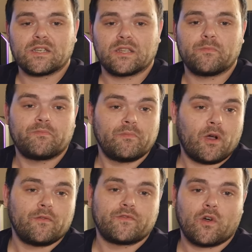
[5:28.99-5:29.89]
And
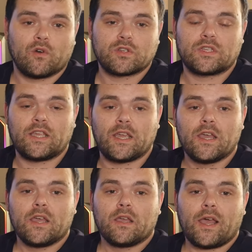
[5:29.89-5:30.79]
of course, the
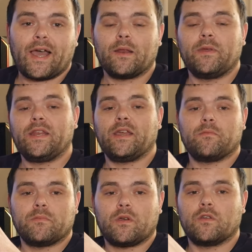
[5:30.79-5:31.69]
aluminium